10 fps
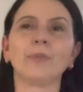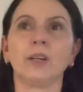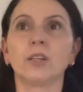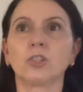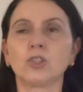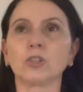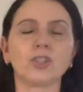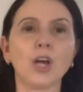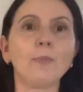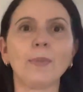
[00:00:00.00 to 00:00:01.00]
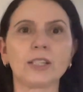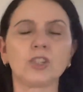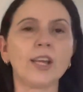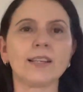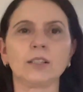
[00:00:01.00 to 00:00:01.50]
She's got so much.
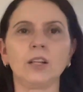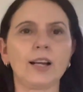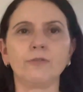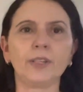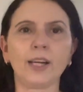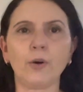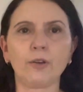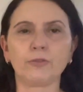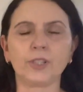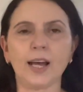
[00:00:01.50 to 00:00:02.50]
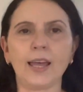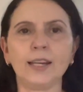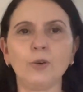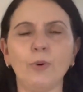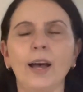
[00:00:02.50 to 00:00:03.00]
She has like a video every day
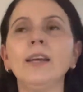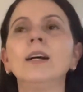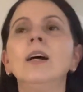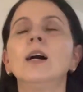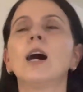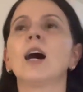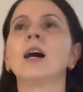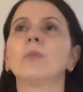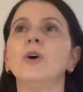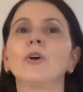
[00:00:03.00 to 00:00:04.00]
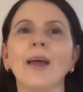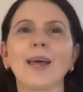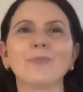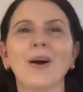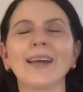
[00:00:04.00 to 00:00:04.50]
anyway, her
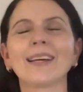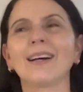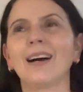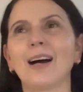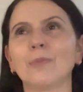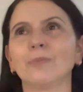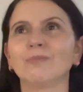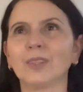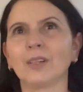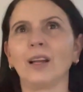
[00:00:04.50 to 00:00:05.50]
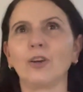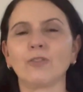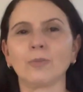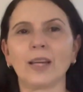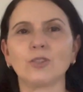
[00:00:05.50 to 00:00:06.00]
and Mike. A lot of
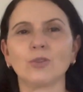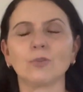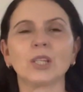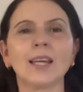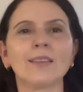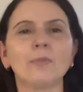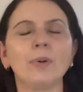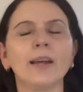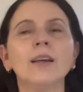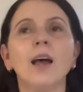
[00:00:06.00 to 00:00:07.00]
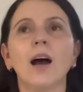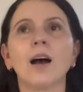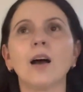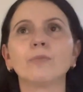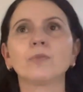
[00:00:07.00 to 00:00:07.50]
them, they do them together, but
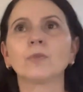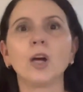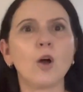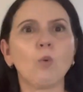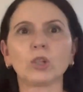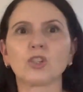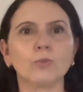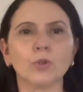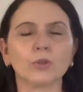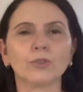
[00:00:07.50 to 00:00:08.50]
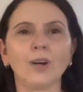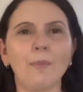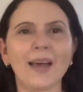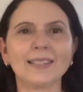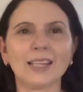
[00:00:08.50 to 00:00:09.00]
go and watch them all.
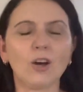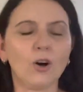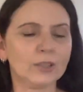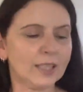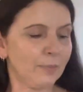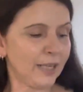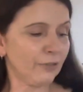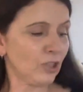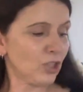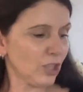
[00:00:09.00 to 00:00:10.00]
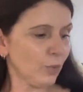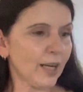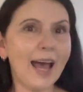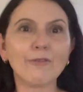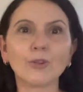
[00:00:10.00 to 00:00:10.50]
Amazing content. But if you just want
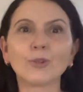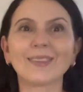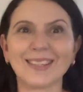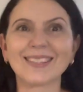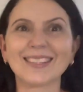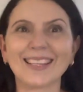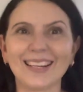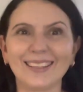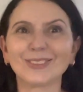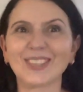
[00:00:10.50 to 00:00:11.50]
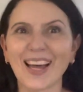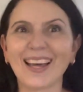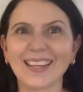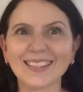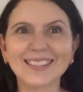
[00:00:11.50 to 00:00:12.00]
to have a look at this to get a little
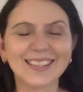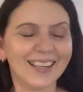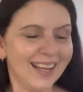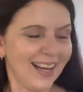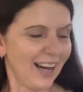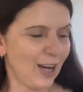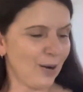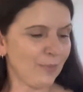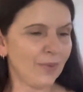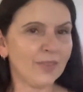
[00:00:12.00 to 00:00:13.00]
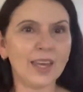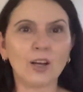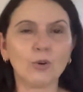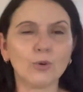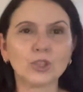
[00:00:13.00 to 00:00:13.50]
taste, they're
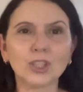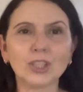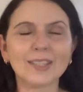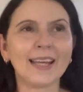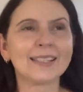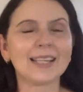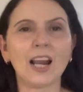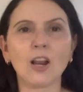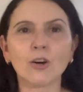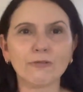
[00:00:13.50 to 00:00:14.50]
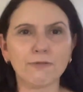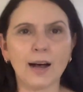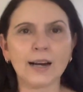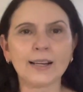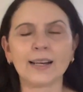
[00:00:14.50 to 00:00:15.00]
gorgeous. It's a lot of
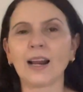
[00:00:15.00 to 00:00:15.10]
fun, and a